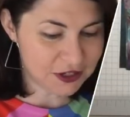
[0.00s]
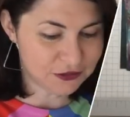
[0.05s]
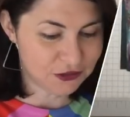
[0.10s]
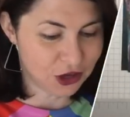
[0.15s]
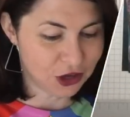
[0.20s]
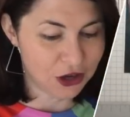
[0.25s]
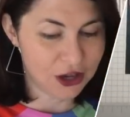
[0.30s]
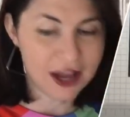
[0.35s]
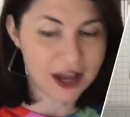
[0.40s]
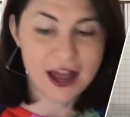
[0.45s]
If
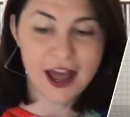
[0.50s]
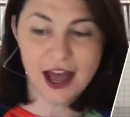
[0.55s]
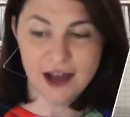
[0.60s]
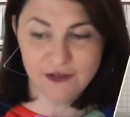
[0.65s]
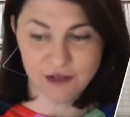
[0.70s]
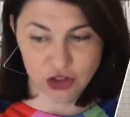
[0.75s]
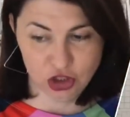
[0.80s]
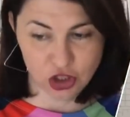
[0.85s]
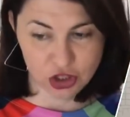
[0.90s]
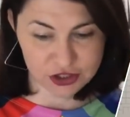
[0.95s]
not,
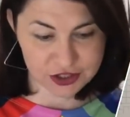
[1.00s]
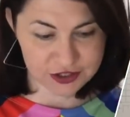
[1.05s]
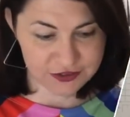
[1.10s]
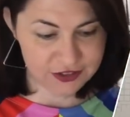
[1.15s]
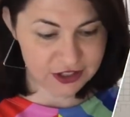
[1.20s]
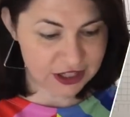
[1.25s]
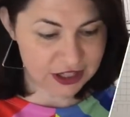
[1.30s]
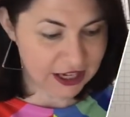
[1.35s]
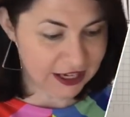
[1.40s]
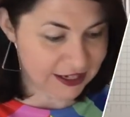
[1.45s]
have a lot
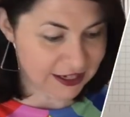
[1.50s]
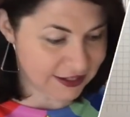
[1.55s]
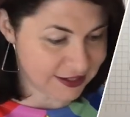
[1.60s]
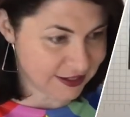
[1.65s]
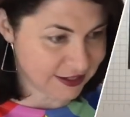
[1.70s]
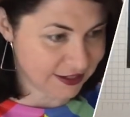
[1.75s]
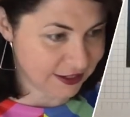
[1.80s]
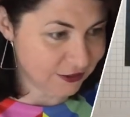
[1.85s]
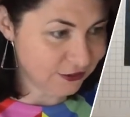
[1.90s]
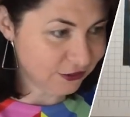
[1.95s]
of
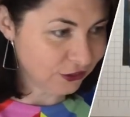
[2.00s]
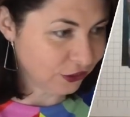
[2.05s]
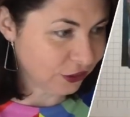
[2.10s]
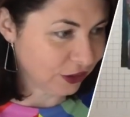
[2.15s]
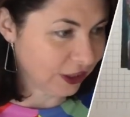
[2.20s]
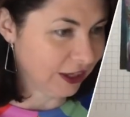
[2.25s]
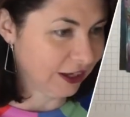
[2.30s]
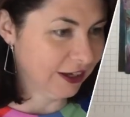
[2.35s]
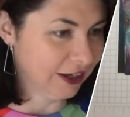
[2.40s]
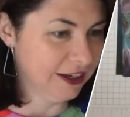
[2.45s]
adhesive
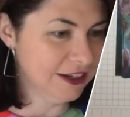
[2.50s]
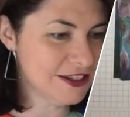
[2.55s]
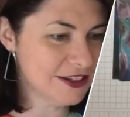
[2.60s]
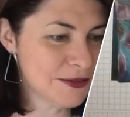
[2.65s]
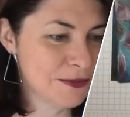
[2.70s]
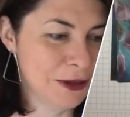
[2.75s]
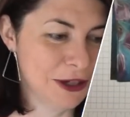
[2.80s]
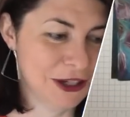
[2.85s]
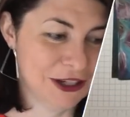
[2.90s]
on hand